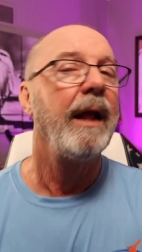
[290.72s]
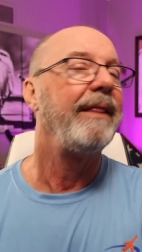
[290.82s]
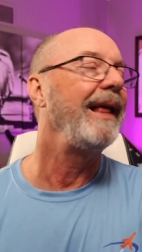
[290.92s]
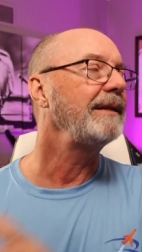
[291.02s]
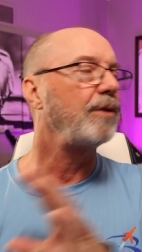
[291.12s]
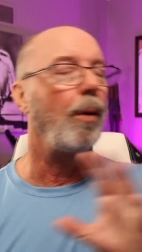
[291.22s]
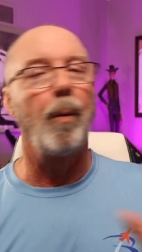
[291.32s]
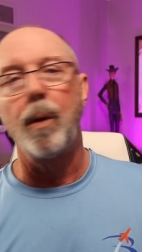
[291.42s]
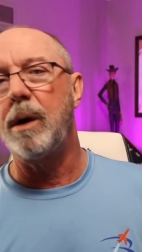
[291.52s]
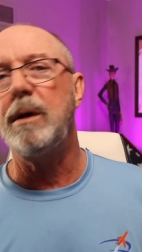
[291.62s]
That's a
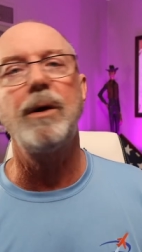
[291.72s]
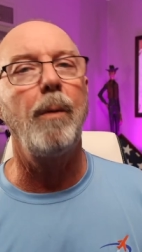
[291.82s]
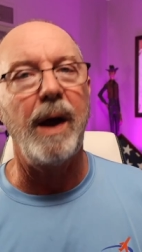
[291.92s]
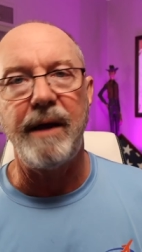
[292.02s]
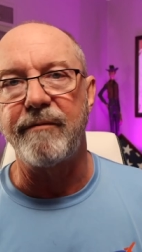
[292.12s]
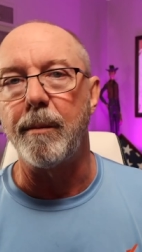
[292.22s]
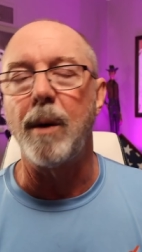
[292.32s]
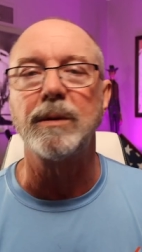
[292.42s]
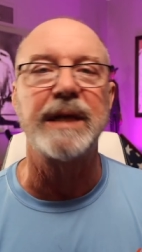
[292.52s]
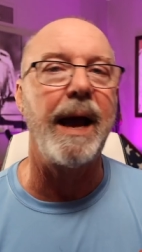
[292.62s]
world away from
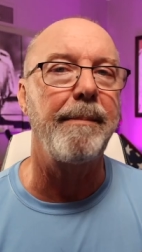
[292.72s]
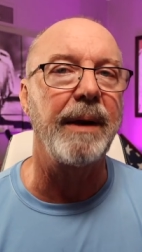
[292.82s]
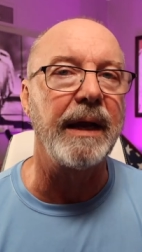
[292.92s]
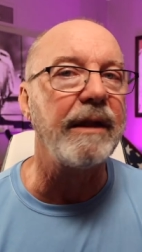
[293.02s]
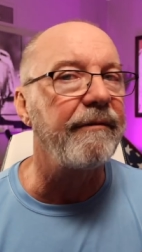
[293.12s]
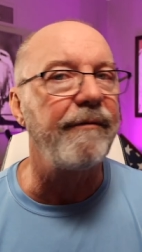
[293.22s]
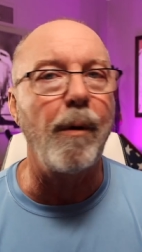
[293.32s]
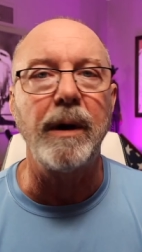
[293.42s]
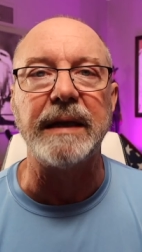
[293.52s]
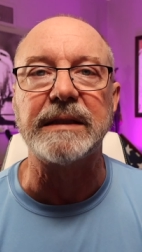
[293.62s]
what was happening in the
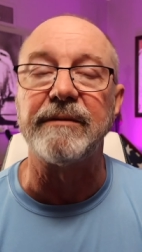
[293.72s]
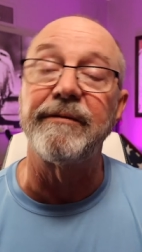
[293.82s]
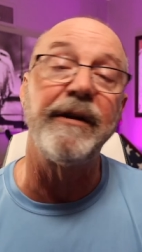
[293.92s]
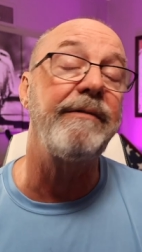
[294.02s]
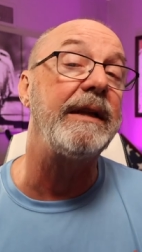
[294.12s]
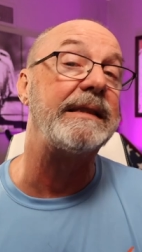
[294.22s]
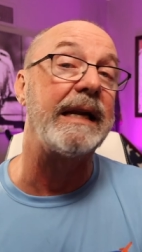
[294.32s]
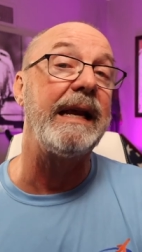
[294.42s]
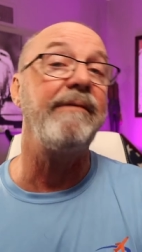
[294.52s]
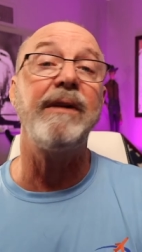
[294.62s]
40s and 50s
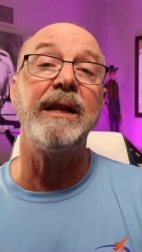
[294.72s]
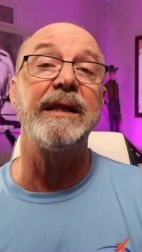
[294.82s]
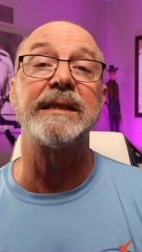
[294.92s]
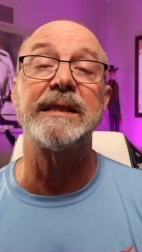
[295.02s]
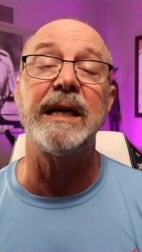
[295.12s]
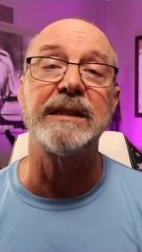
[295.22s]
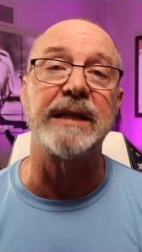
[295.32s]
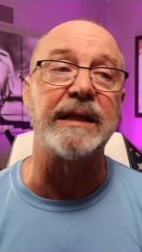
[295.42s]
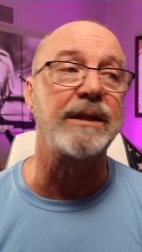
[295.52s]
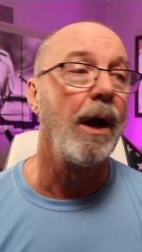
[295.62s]
and even in the
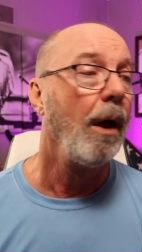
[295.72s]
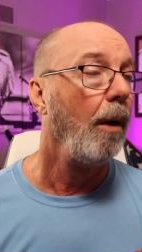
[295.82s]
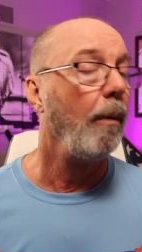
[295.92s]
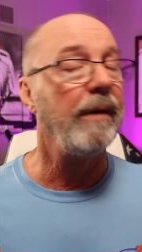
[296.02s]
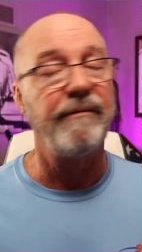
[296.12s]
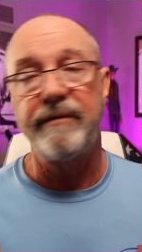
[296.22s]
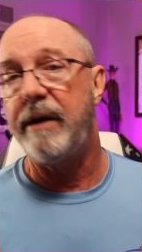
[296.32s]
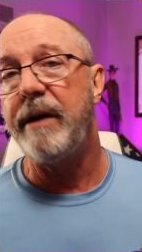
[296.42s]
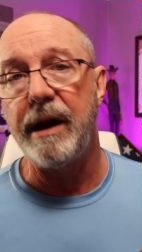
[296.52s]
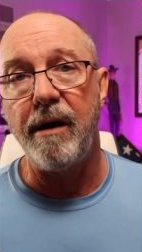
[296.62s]
60s when
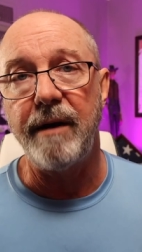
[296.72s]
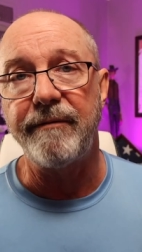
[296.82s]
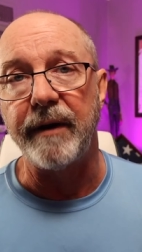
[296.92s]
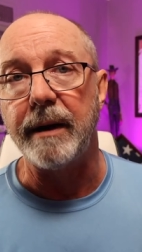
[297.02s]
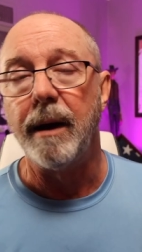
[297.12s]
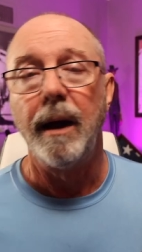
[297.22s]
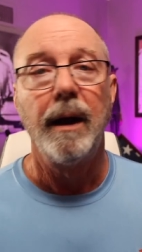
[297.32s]
very often